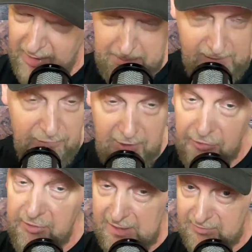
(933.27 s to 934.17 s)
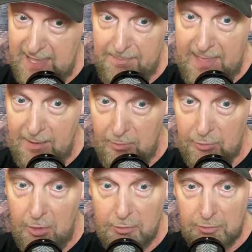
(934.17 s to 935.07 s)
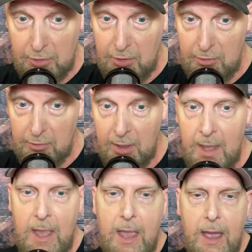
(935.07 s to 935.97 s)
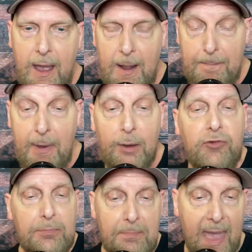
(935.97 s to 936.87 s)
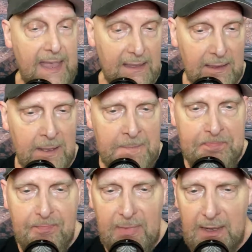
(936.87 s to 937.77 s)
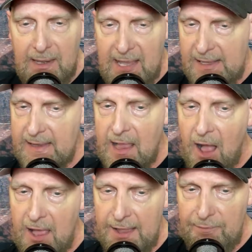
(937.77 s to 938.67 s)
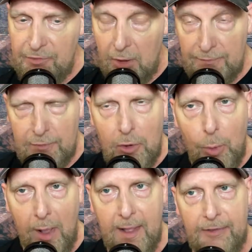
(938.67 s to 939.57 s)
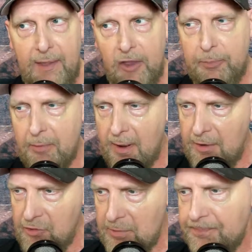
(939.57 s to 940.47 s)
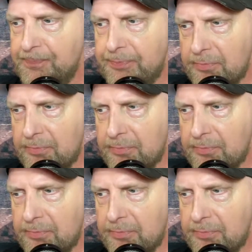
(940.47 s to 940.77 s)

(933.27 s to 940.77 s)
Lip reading: terrible, I've just seen his name now on Google. Most men lead lives of quiet desperation.